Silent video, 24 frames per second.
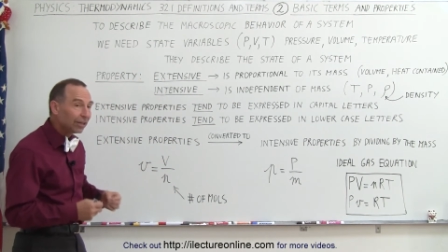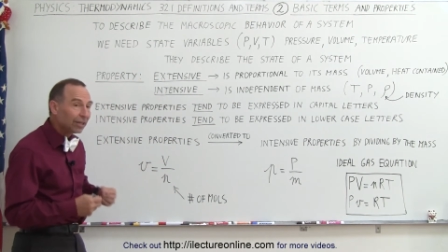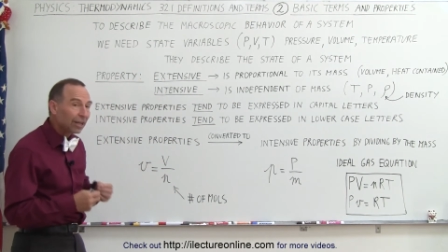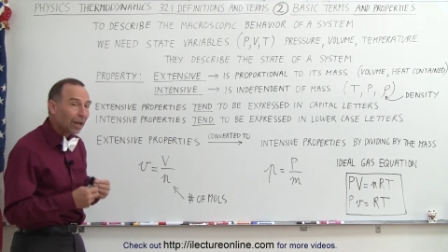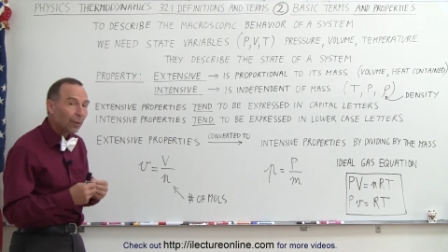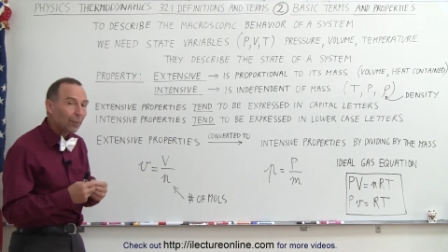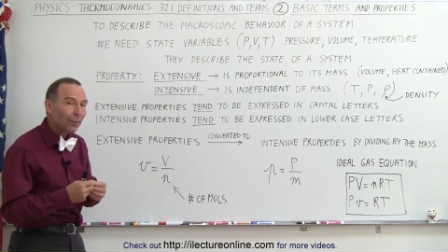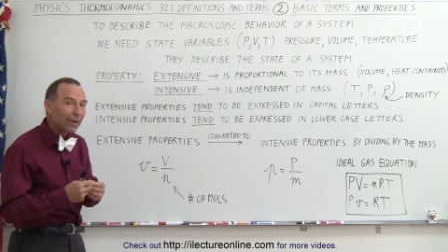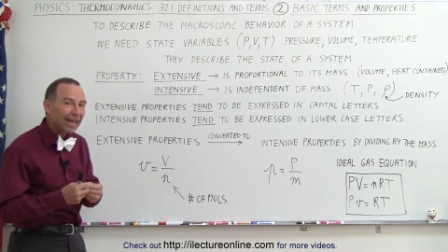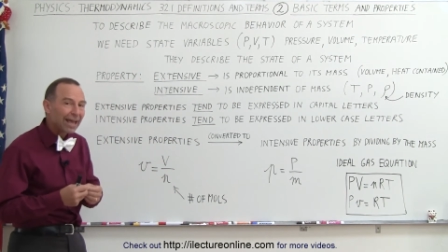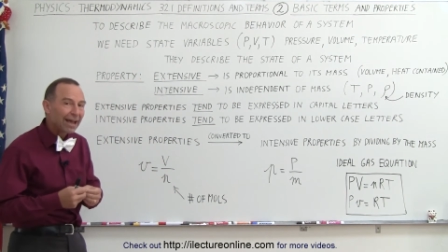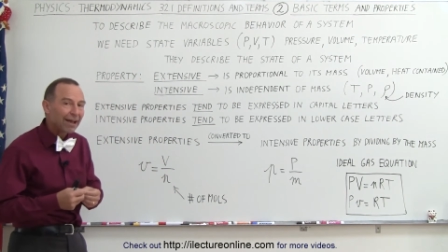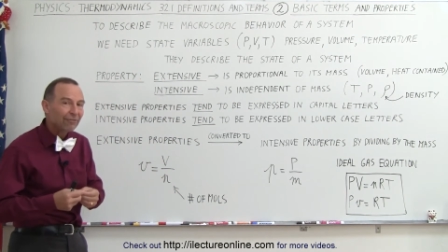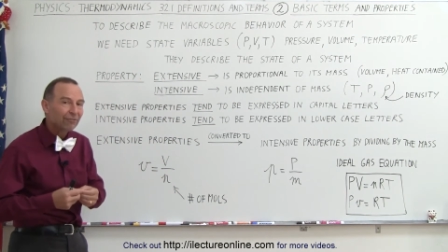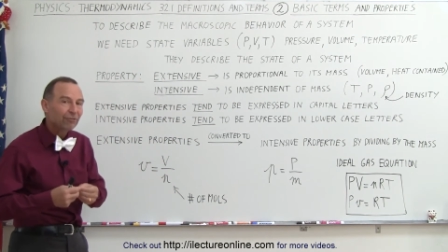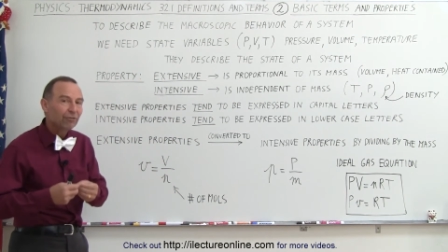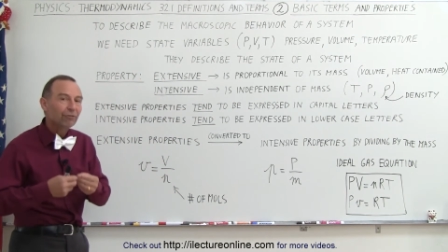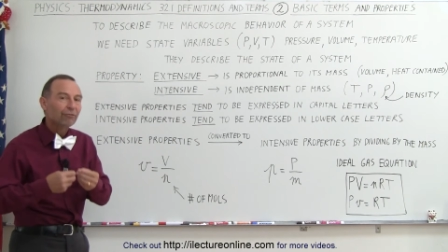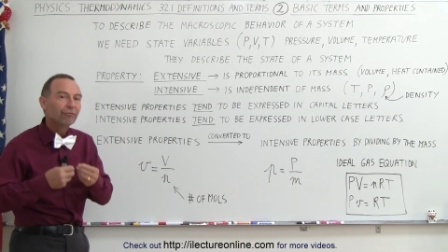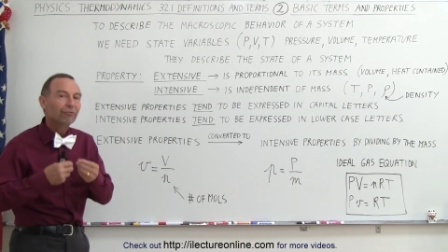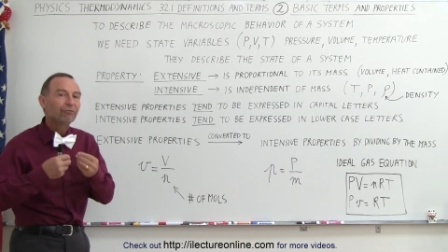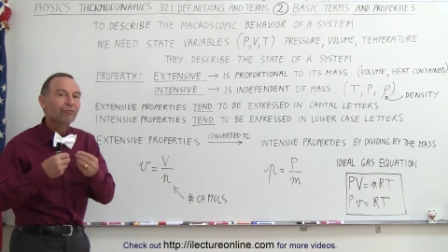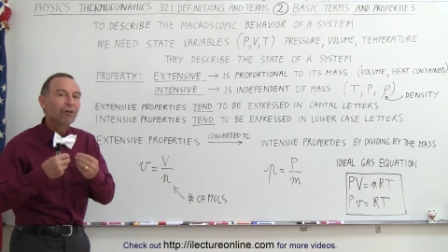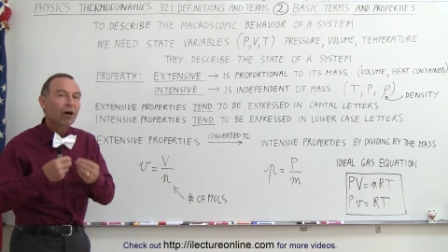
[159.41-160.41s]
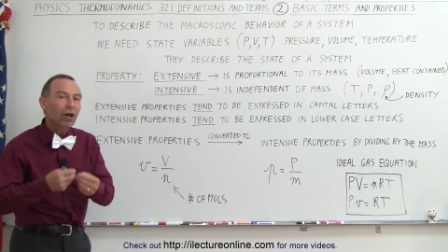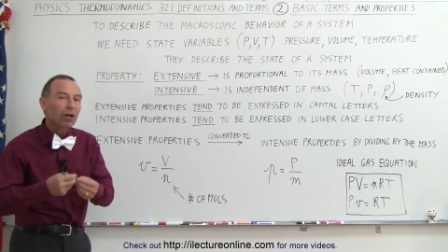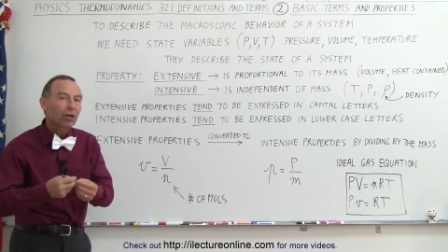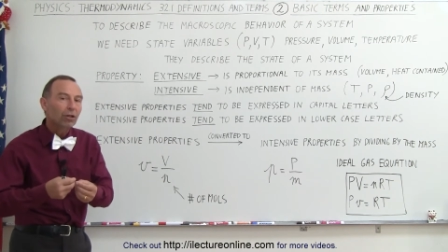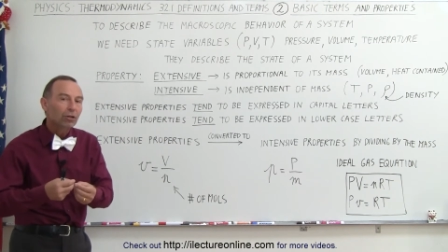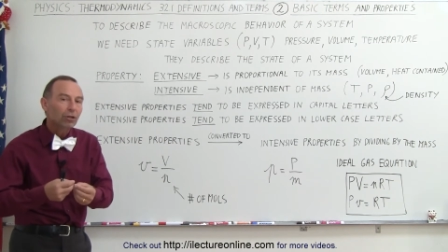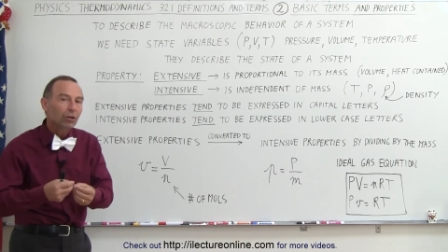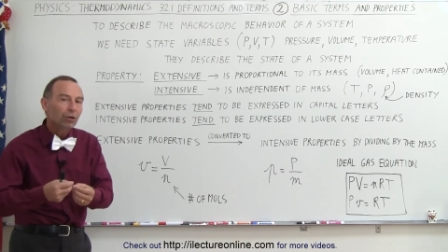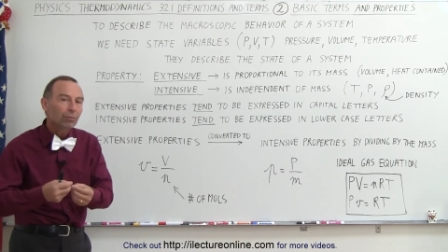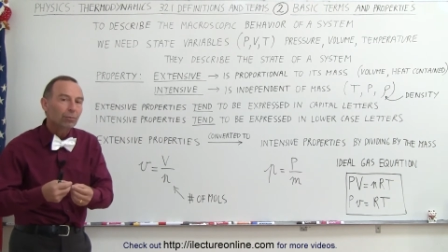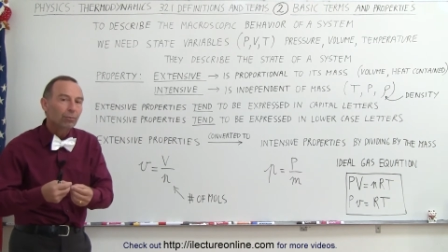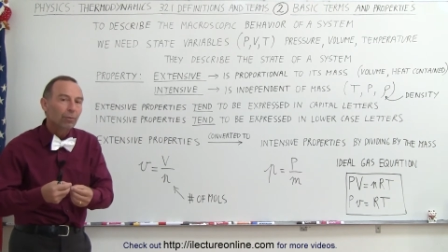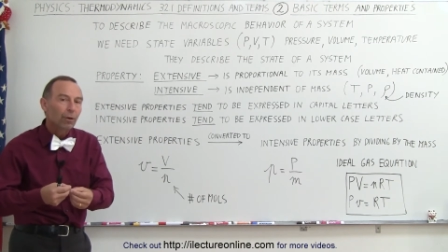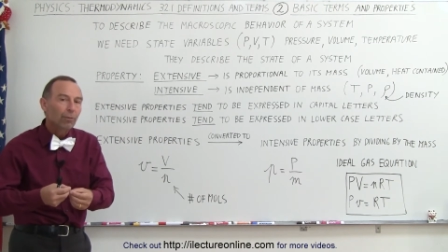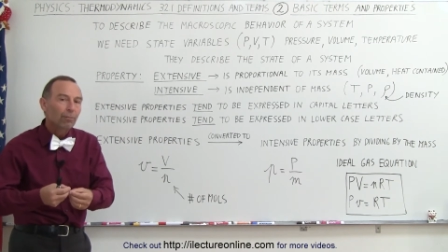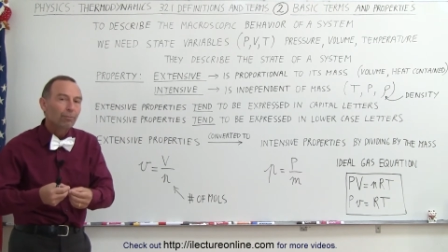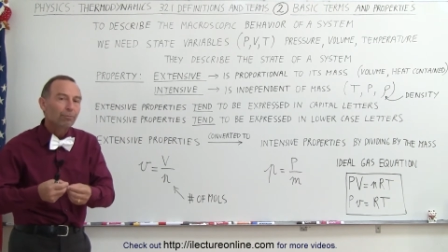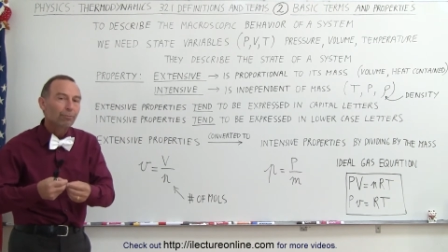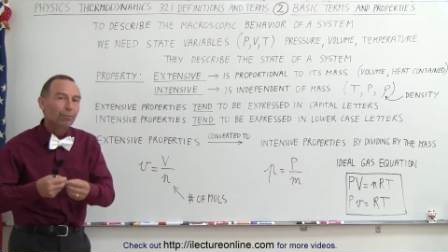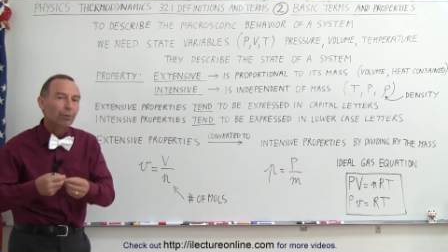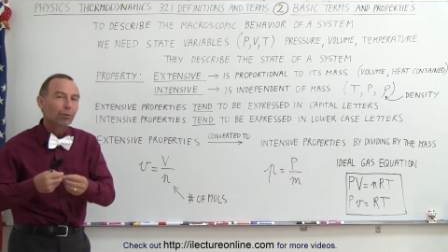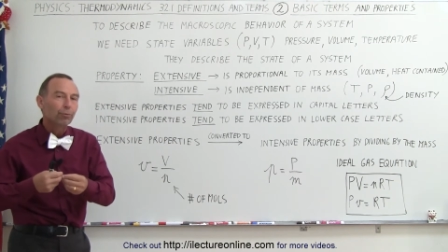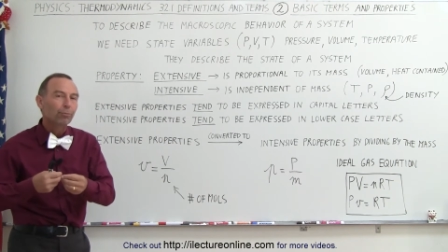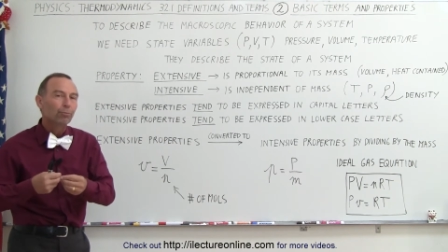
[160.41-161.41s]
and now we have the volume
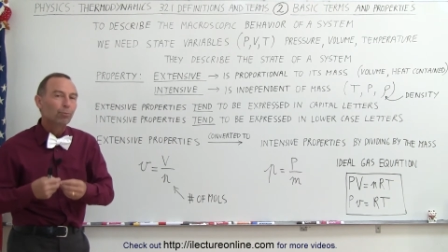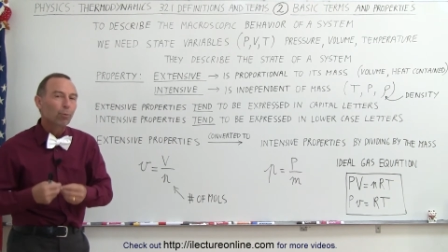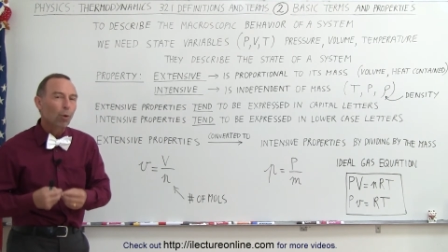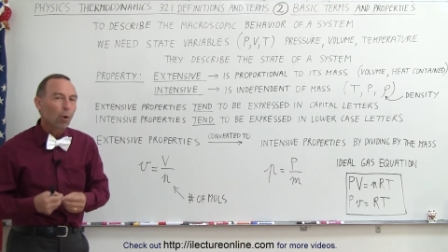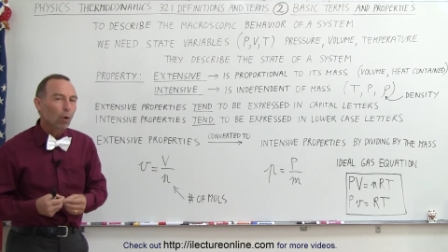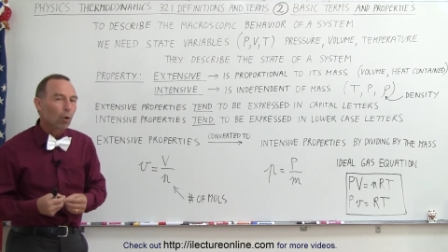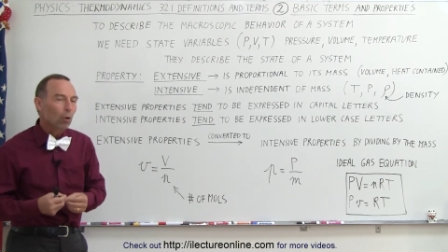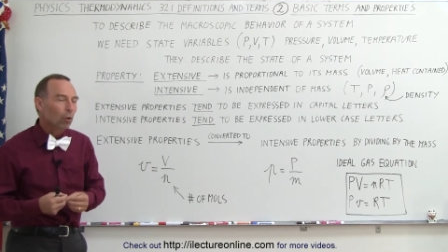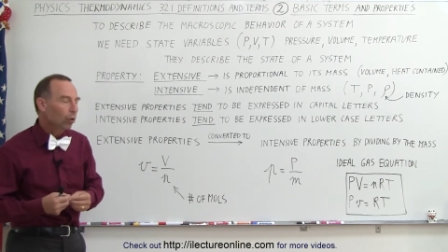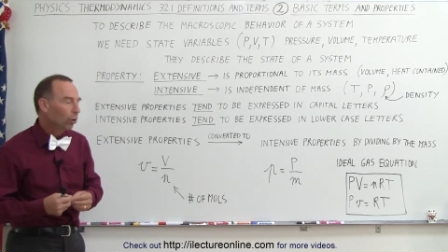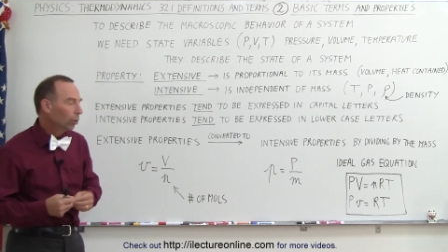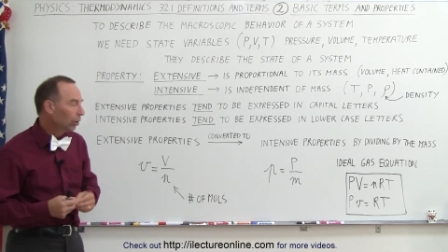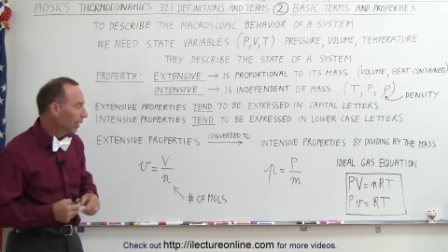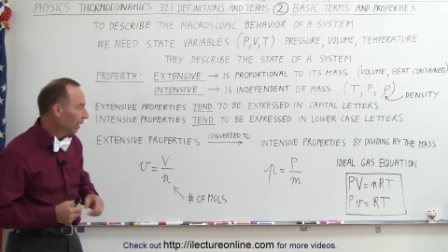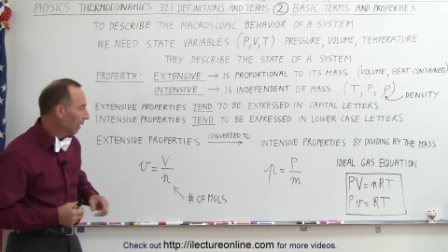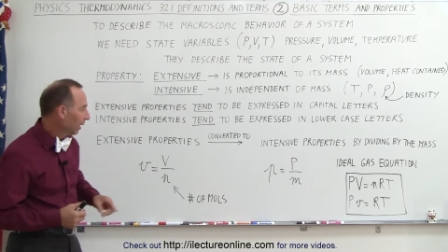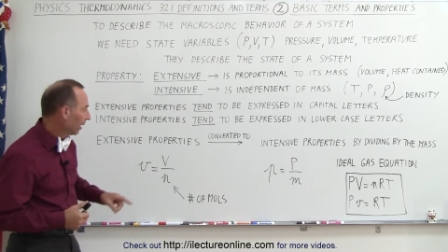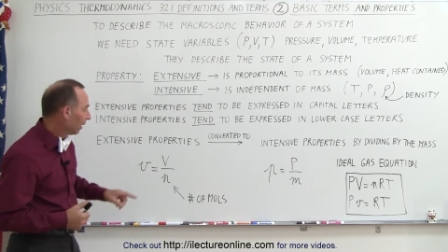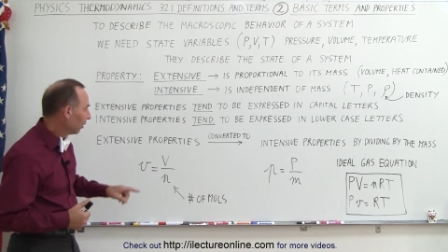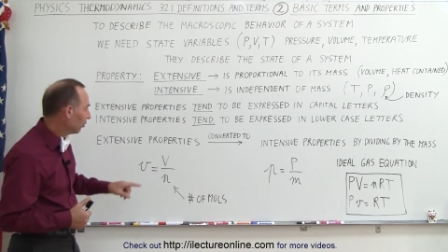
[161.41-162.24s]
per mole.